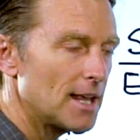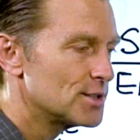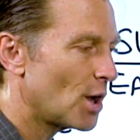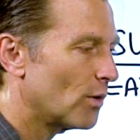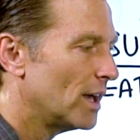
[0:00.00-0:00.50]

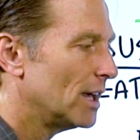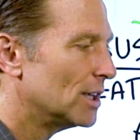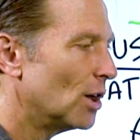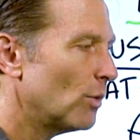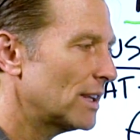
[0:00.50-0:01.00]
So
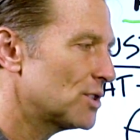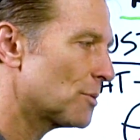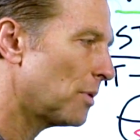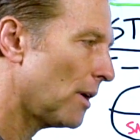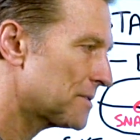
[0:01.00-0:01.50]
you don't want to get
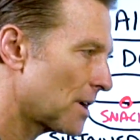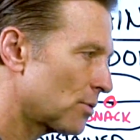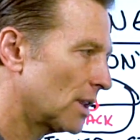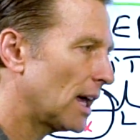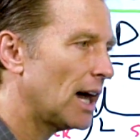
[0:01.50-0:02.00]
your pulse rate
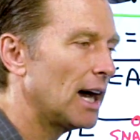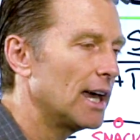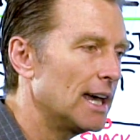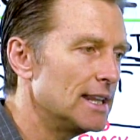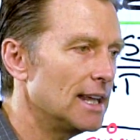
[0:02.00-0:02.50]
really high
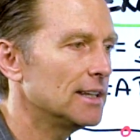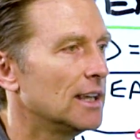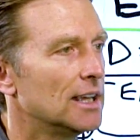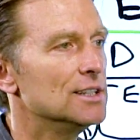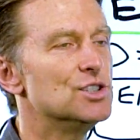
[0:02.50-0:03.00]
and then
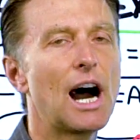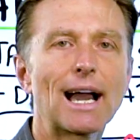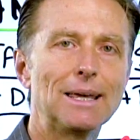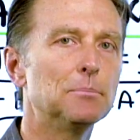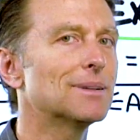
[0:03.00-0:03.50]

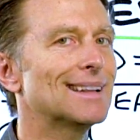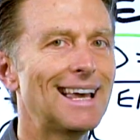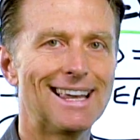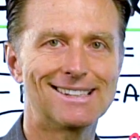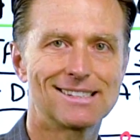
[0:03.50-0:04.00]
jog in
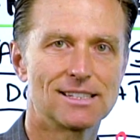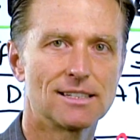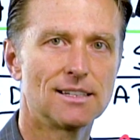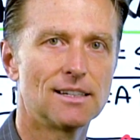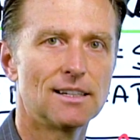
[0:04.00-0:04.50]
place.
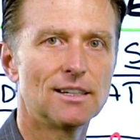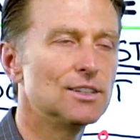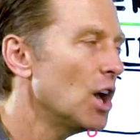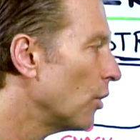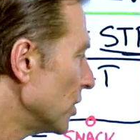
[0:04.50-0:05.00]
No,